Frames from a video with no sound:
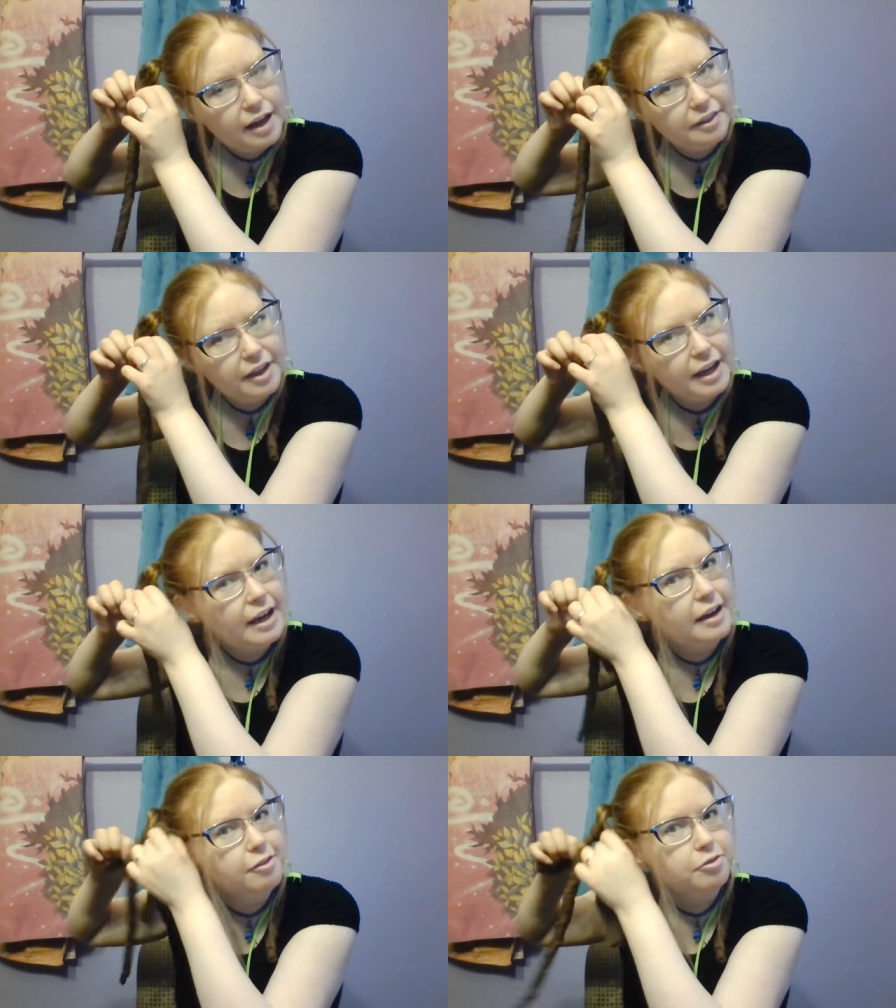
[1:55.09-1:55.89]
They
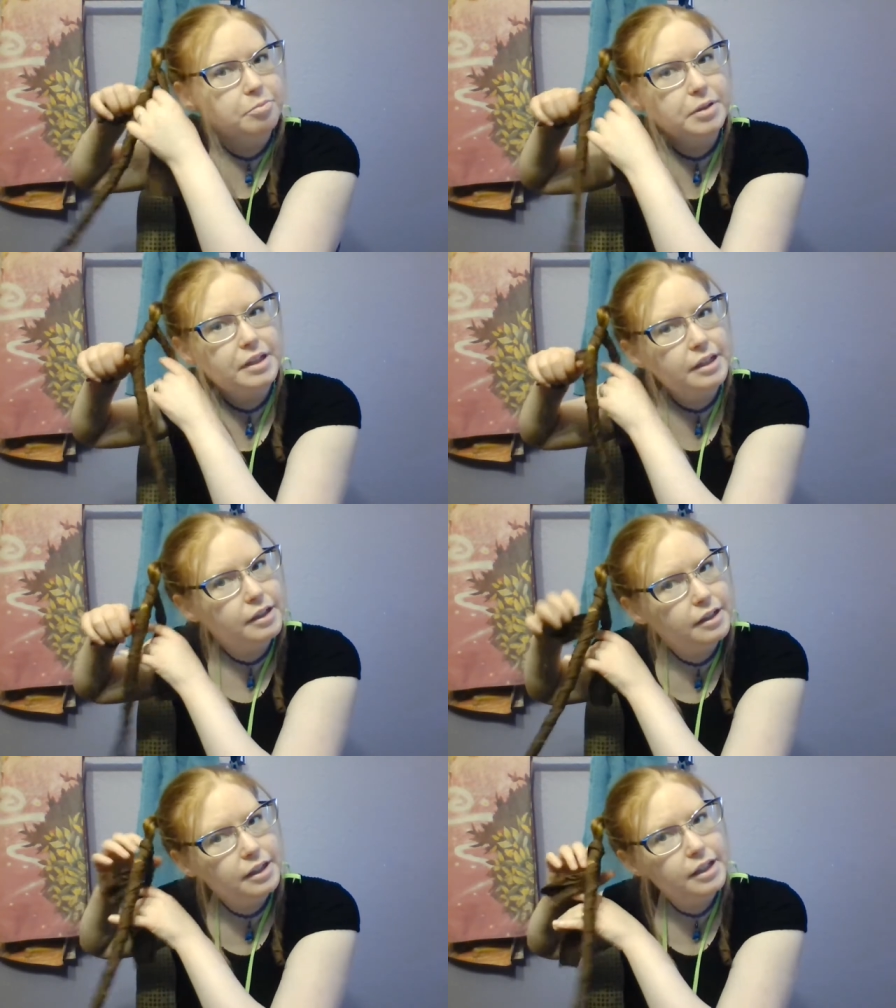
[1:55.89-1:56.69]
have
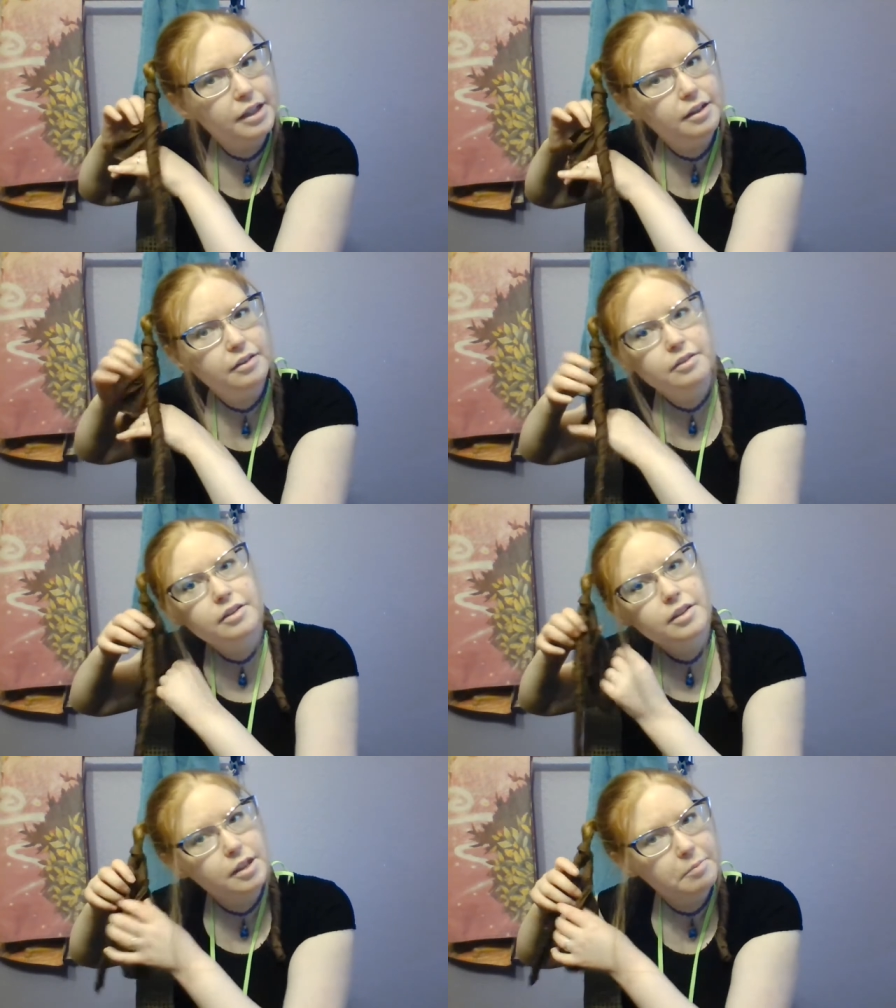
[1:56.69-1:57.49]
been
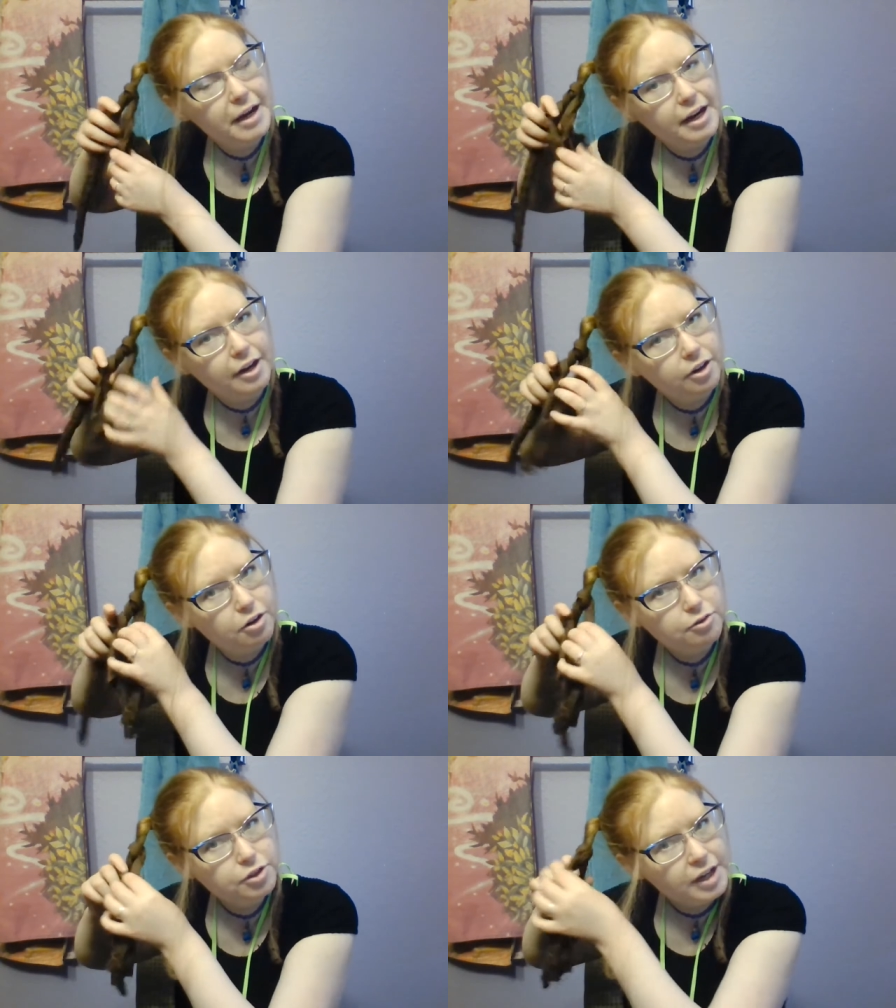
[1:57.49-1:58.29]
in my hair
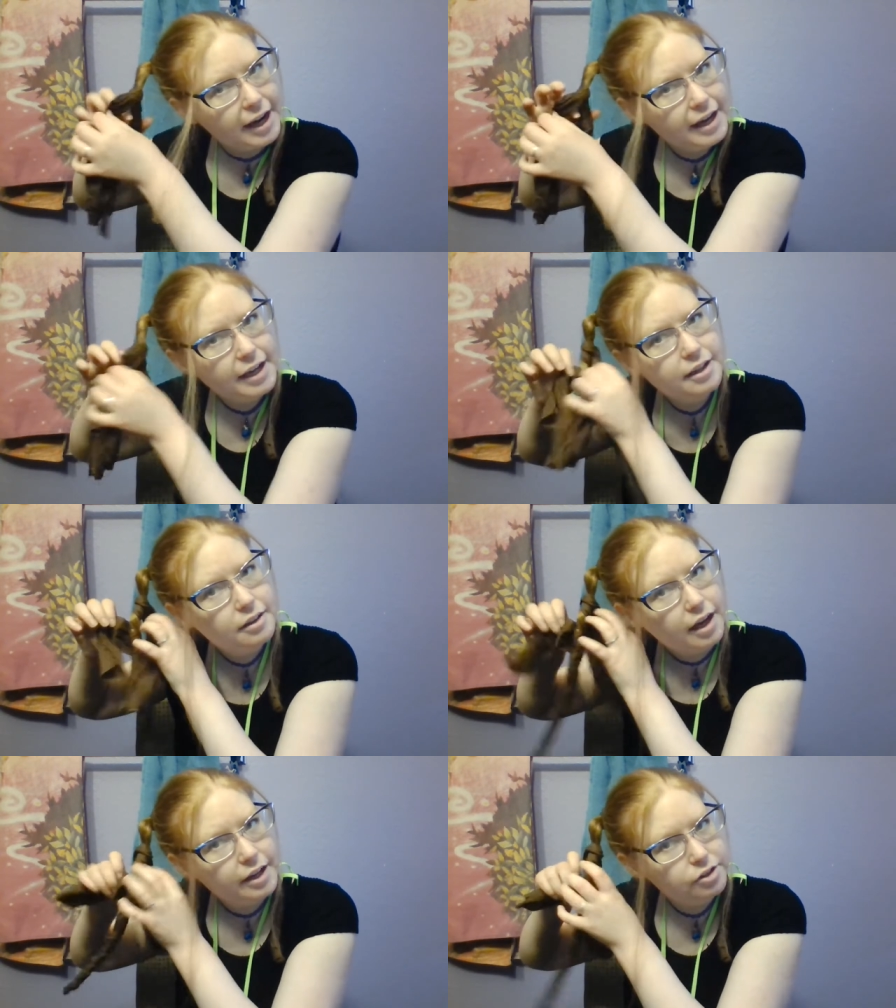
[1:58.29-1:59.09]
overnight.
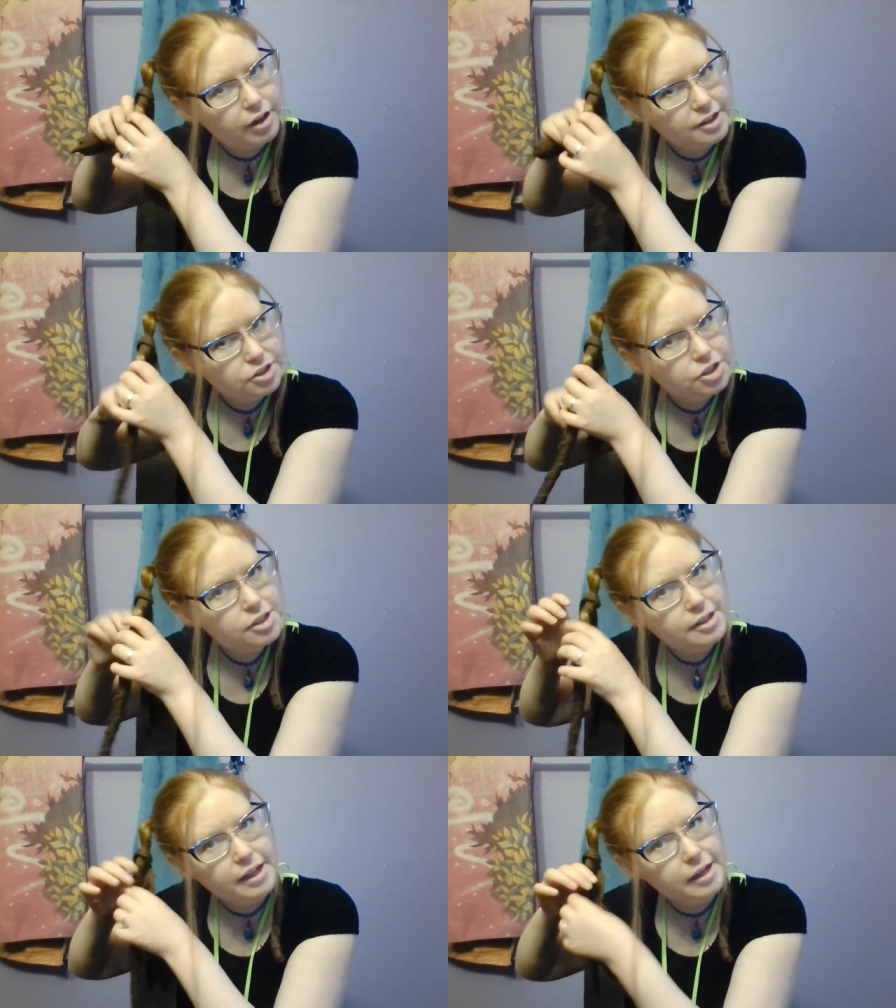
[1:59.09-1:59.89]
I
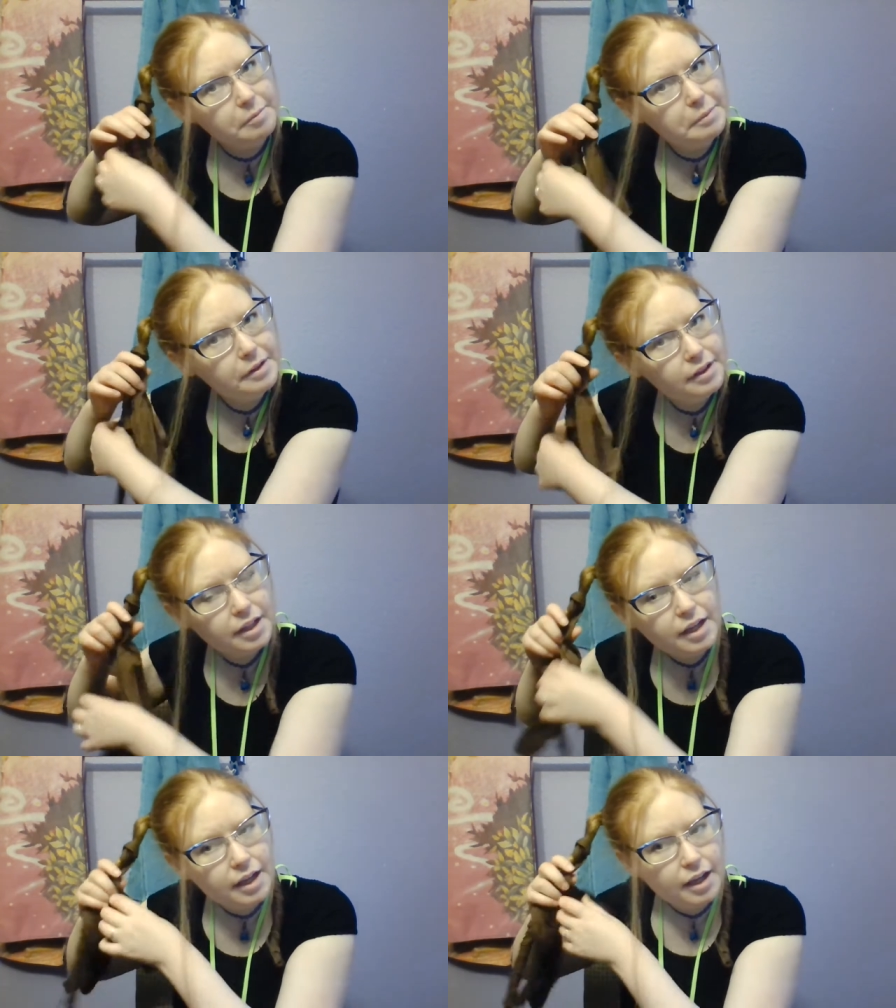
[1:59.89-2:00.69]
drenched them
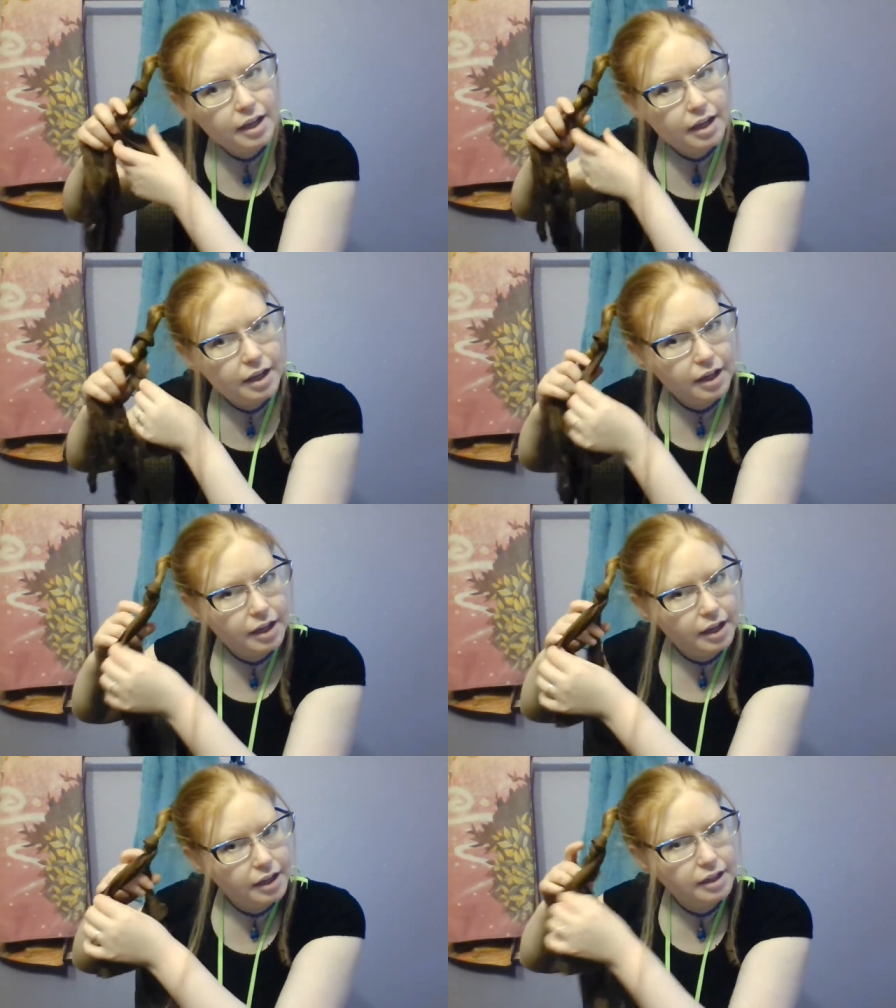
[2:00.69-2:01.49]

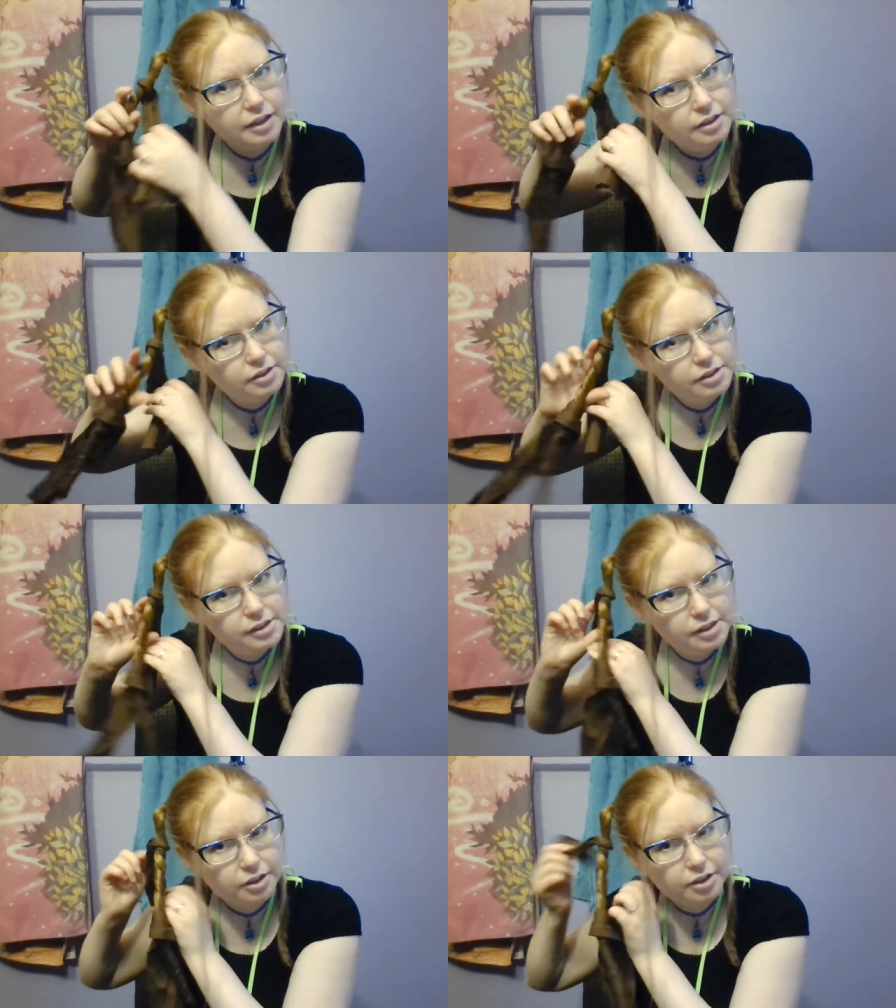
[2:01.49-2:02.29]
and
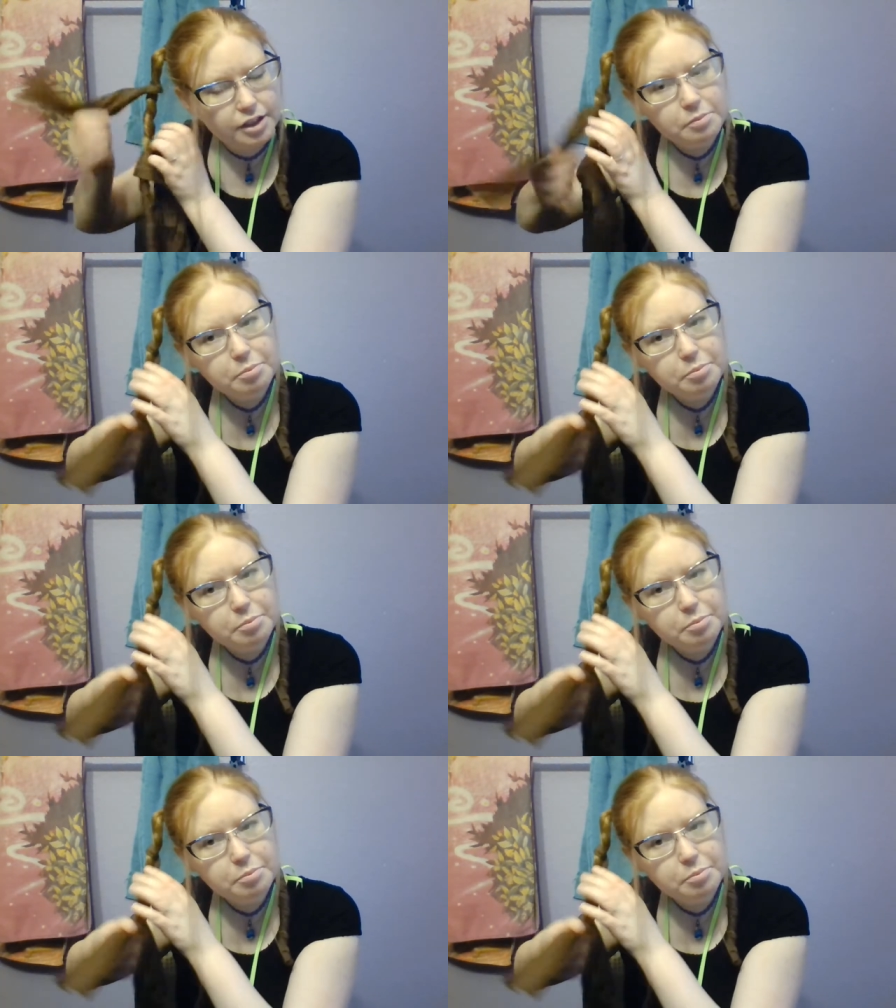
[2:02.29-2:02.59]
they're gonna